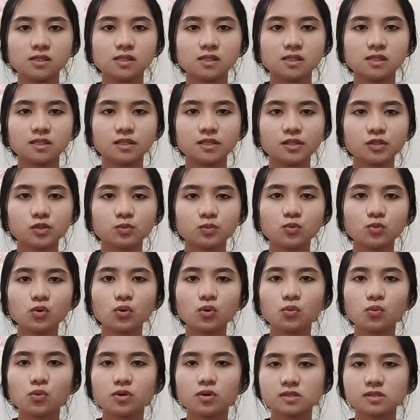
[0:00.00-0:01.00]
This
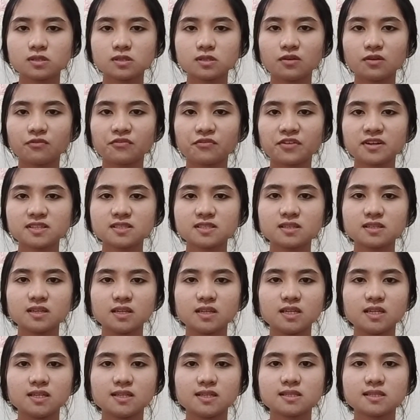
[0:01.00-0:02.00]
book was the first
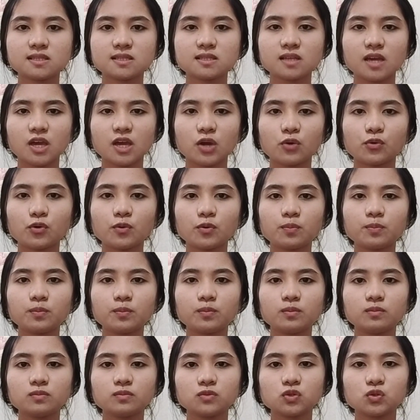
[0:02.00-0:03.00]
in
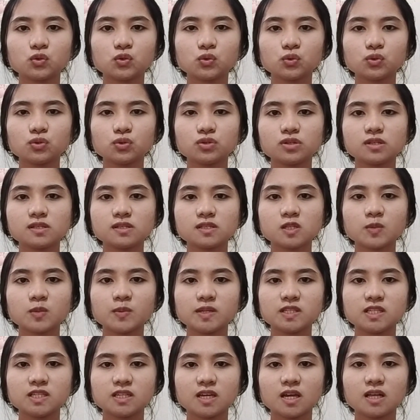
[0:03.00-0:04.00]
Europe to
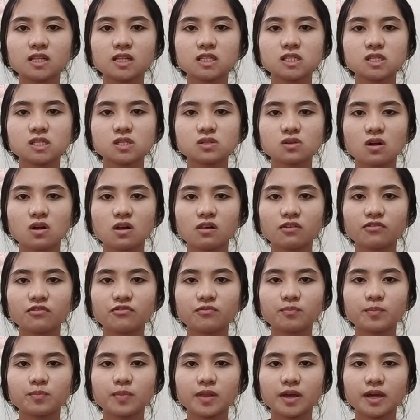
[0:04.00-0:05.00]
systematically solve
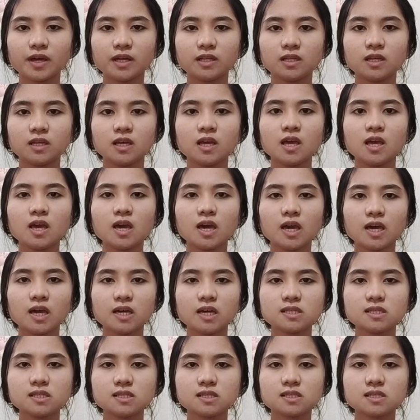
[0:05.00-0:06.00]
plane
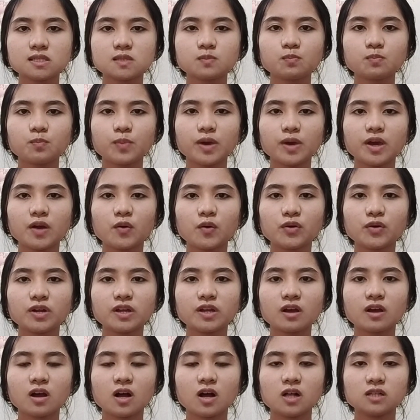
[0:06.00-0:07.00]
and
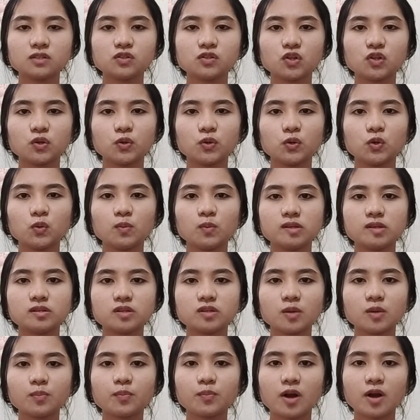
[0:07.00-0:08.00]
spherical
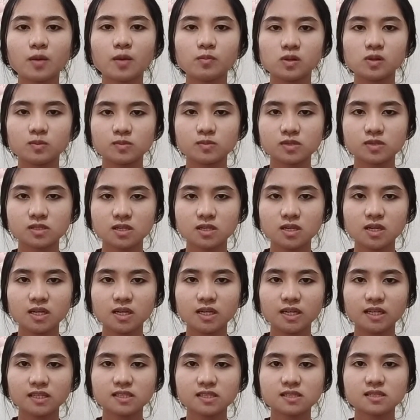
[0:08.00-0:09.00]
trigonometry problems.
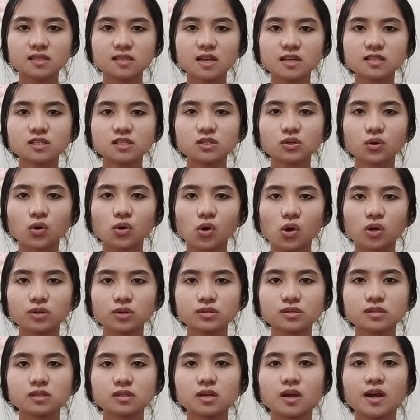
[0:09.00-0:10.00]
It states
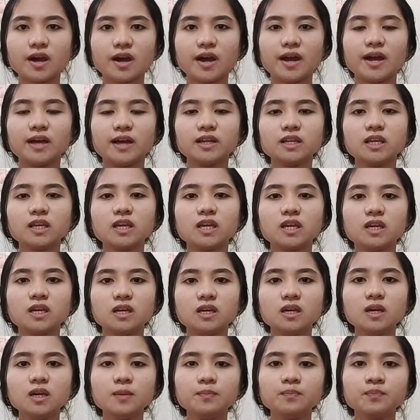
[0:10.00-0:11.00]
cos and
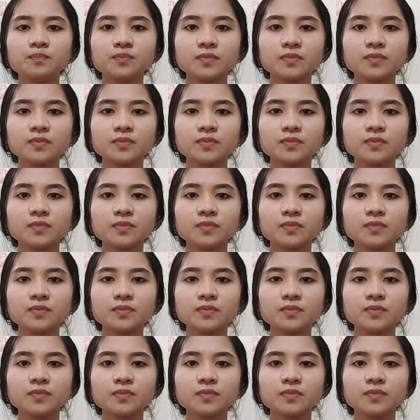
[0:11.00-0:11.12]
key,